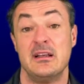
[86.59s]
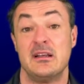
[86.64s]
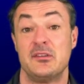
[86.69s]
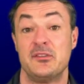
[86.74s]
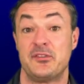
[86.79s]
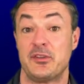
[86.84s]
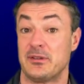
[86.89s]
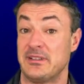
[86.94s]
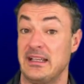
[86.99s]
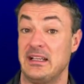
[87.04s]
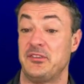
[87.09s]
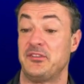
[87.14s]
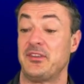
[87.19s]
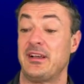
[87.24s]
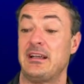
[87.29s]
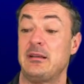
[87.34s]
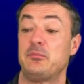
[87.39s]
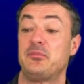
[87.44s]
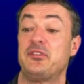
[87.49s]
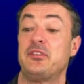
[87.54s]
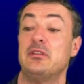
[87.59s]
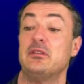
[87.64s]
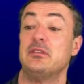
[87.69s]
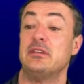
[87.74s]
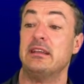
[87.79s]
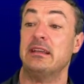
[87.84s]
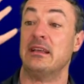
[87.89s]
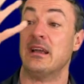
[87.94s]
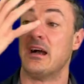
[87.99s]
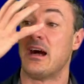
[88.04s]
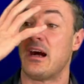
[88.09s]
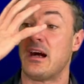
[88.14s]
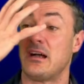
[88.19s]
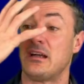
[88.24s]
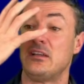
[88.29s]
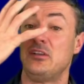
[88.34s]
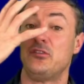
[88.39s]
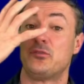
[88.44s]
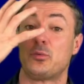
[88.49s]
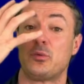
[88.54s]
And so yes, absolutely,
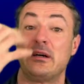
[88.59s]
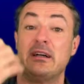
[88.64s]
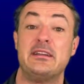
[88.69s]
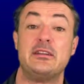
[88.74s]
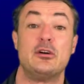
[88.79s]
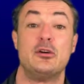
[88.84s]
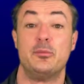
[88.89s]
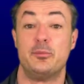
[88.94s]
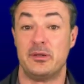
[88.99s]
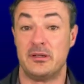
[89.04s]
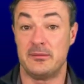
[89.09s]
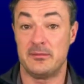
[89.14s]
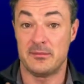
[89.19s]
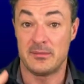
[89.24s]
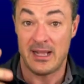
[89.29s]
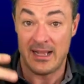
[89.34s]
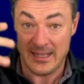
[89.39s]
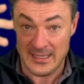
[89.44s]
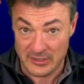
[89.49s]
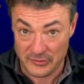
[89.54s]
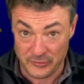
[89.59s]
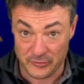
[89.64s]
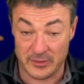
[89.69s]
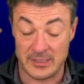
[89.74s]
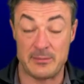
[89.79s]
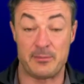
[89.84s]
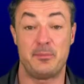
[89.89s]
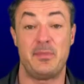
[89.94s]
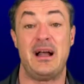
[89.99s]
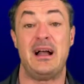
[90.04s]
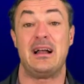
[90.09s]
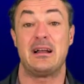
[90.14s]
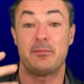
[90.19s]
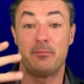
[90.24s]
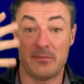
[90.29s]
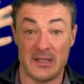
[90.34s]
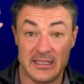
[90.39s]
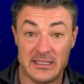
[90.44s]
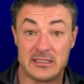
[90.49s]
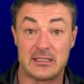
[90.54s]
eyes wide open, hair scraped
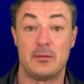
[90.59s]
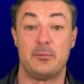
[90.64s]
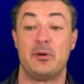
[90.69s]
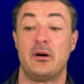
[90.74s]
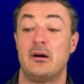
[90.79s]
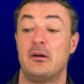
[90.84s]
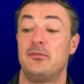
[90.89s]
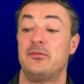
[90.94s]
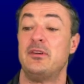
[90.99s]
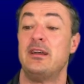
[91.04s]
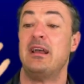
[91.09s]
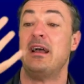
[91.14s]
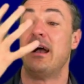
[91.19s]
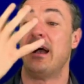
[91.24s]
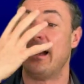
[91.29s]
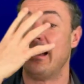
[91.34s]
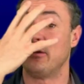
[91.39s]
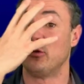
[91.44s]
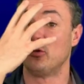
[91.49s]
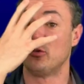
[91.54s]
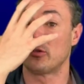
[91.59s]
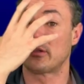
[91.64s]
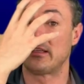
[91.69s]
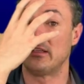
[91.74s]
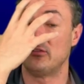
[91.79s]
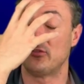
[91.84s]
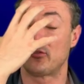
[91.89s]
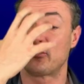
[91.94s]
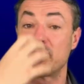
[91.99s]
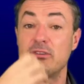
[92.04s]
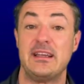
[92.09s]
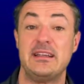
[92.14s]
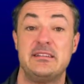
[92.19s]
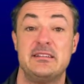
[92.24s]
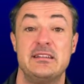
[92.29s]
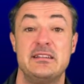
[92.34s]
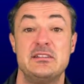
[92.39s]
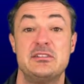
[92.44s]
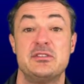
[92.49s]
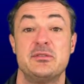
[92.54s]
back, makeup off, and looking
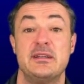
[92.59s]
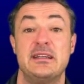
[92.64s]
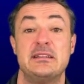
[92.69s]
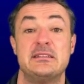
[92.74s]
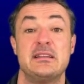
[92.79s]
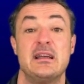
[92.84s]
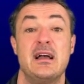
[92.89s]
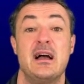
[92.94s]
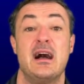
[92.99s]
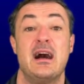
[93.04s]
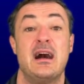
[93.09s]
straight into it.